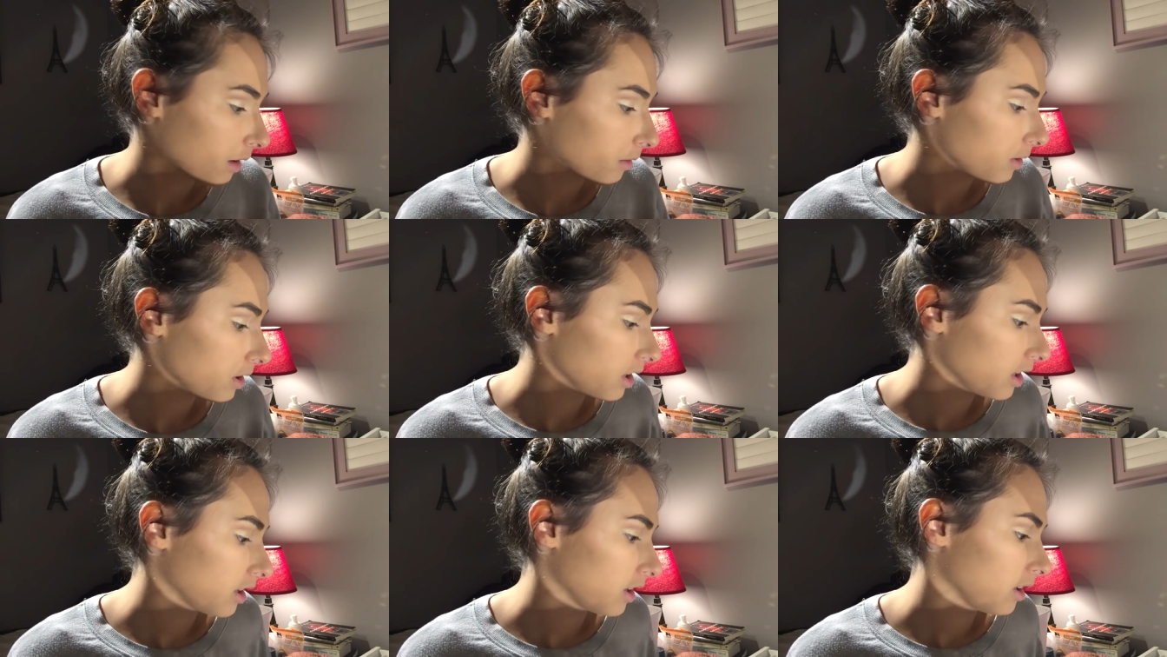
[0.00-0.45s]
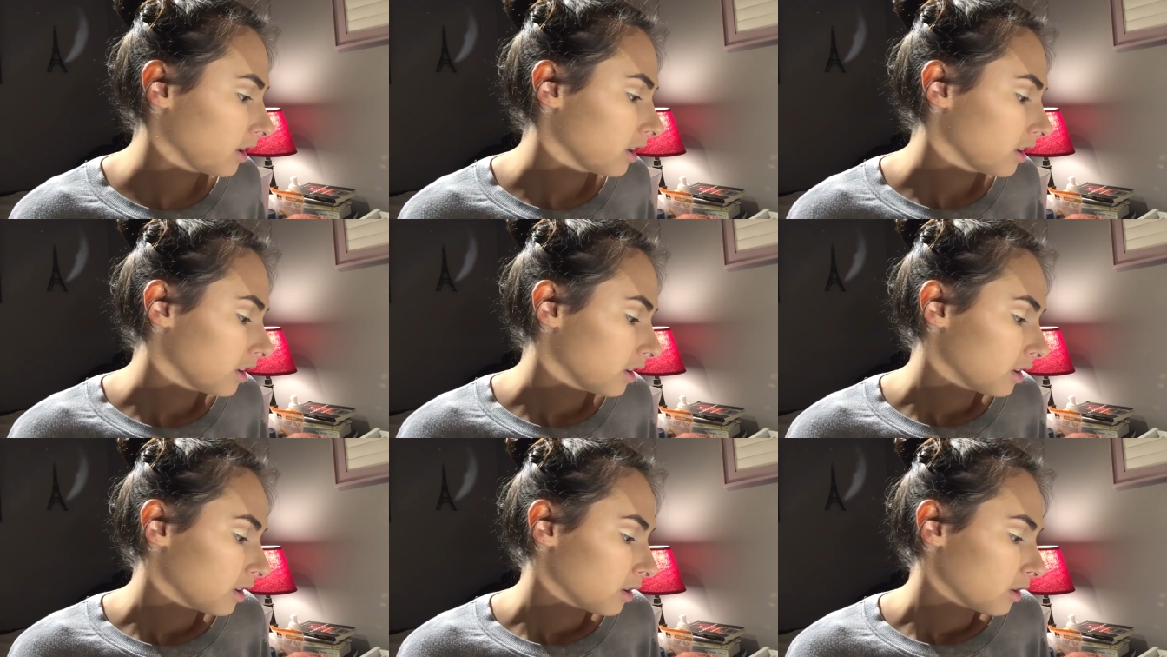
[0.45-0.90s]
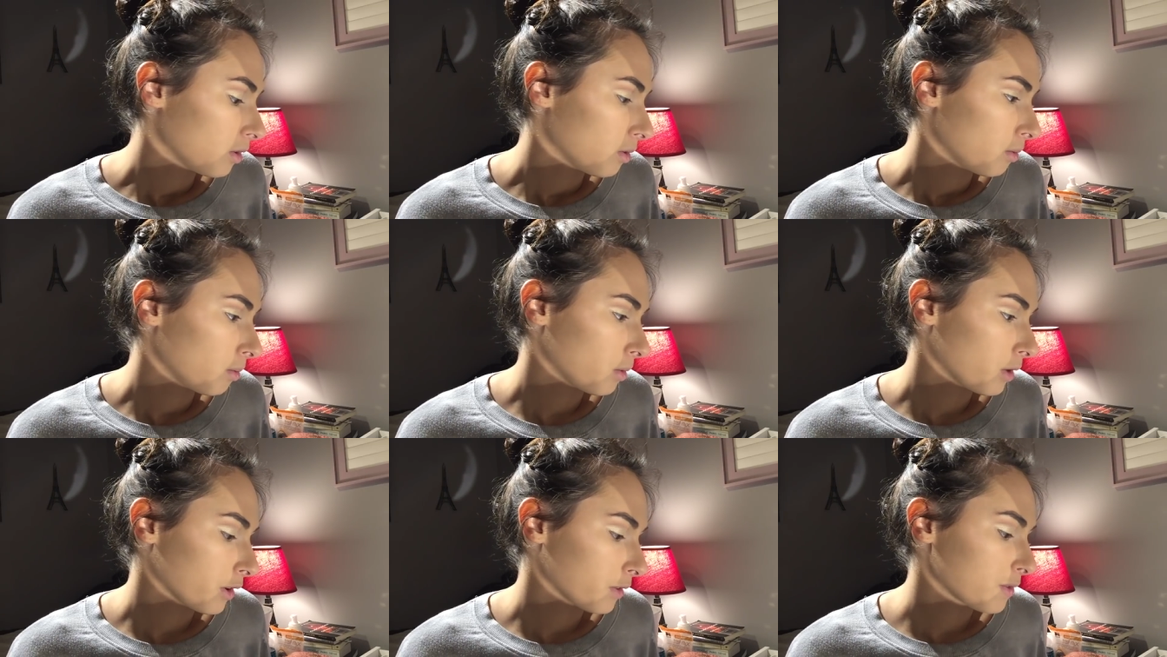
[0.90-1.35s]
I really
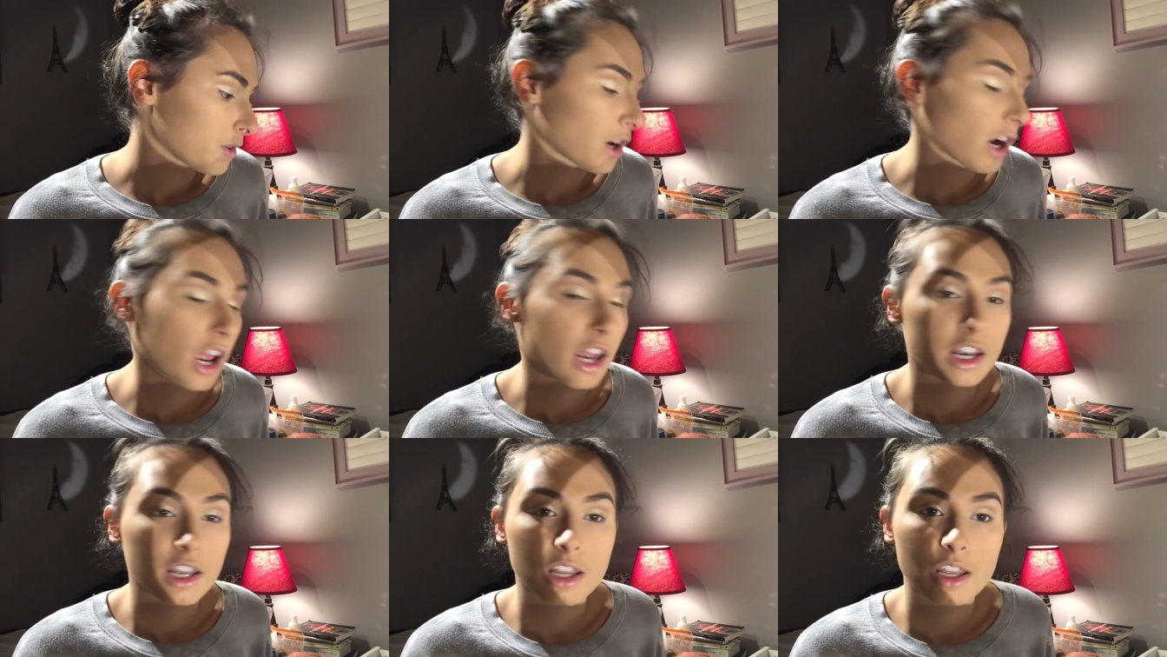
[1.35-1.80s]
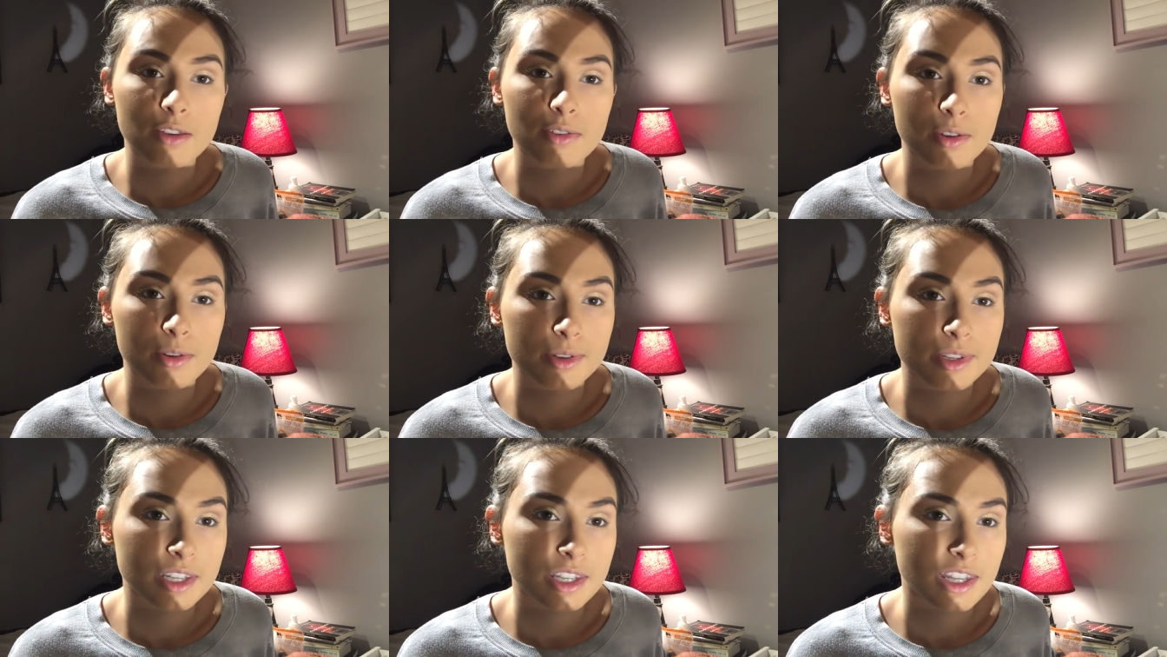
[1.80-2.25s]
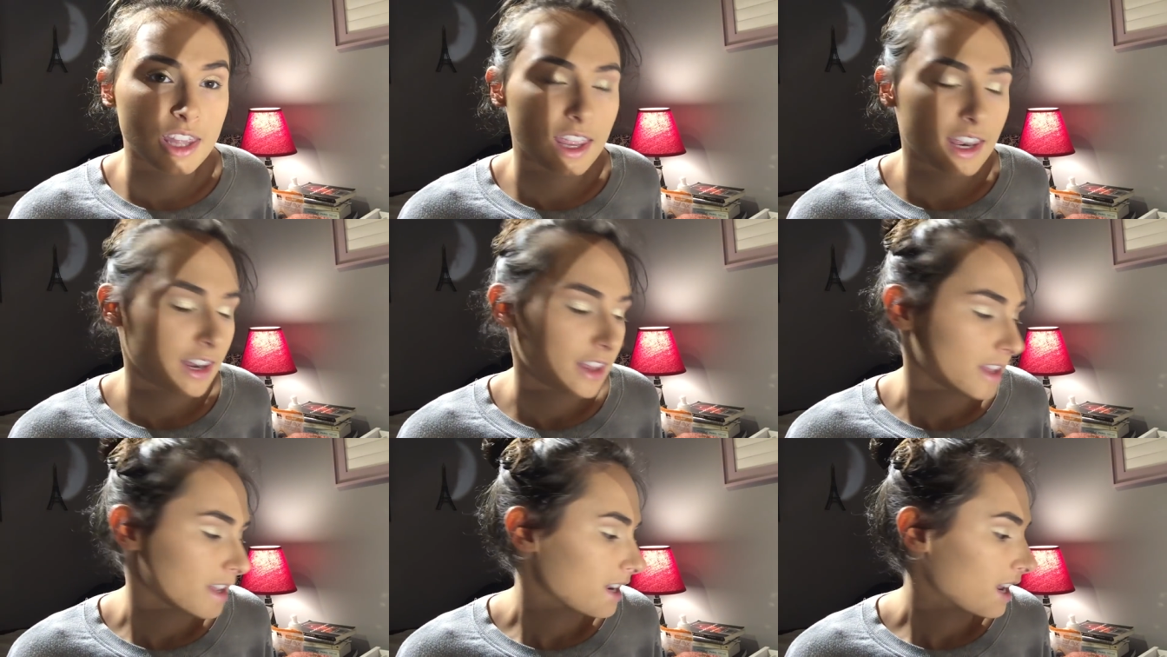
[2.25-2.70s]
would have tried it if it was at the
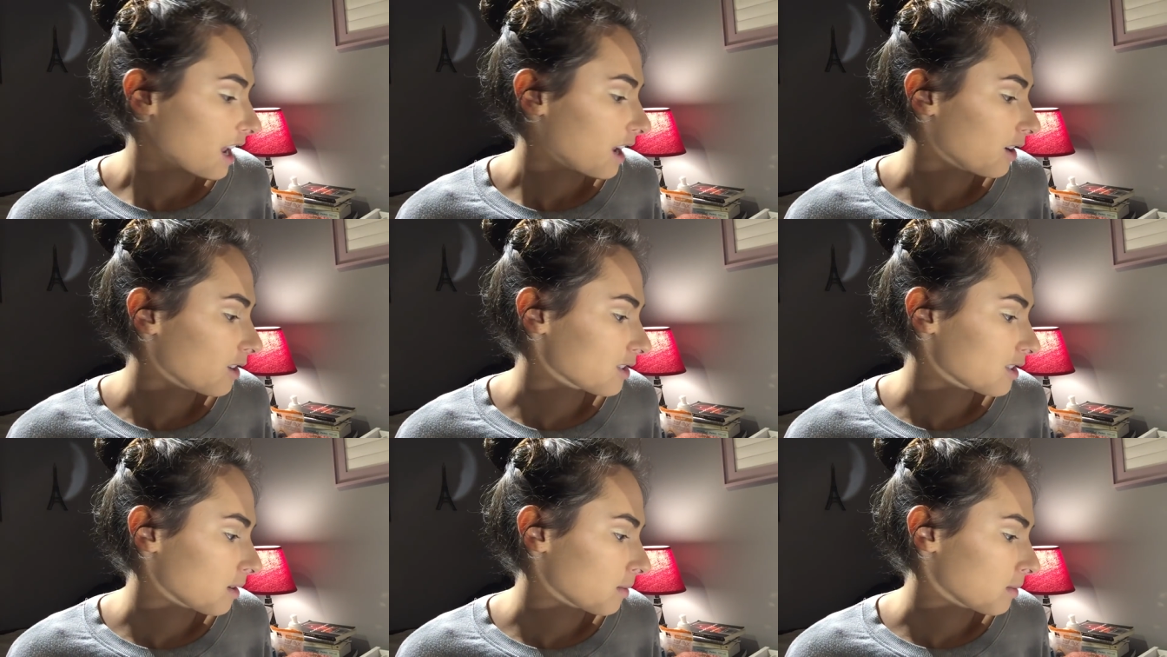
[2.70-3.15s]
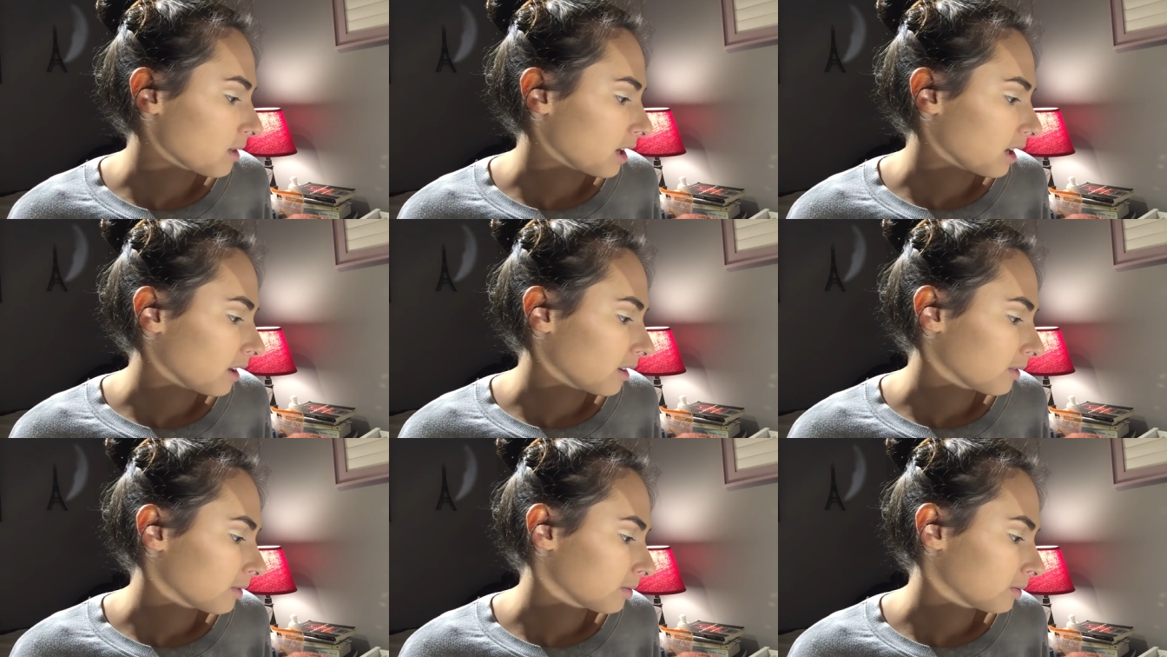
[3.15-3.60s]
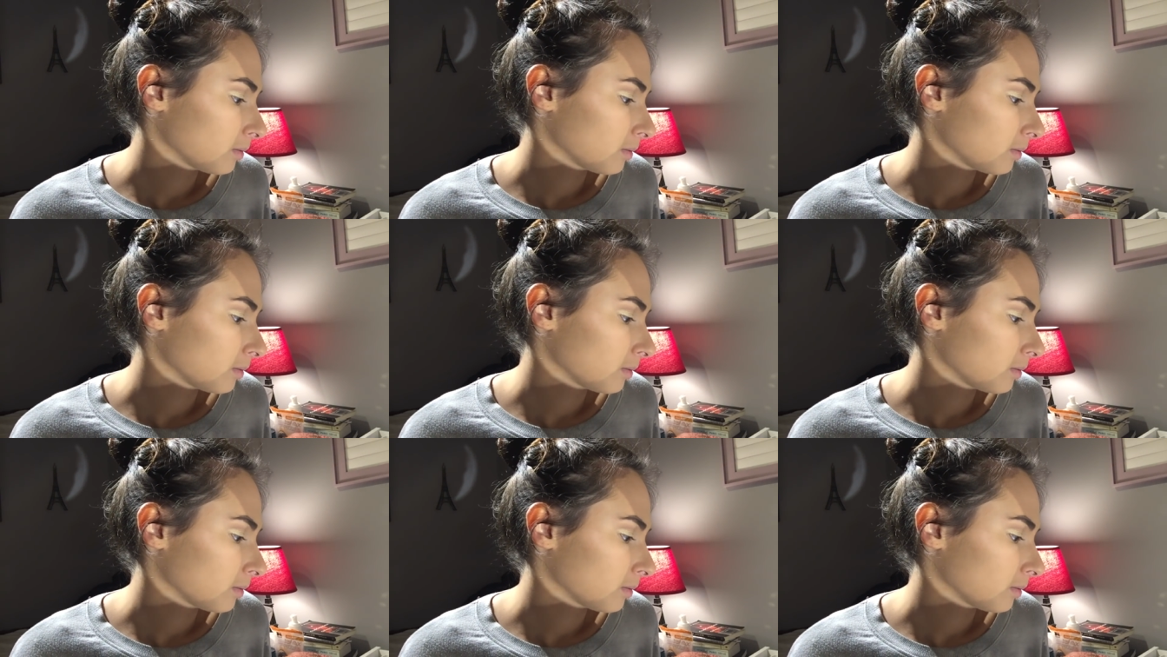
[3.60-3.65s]
end of the day or something,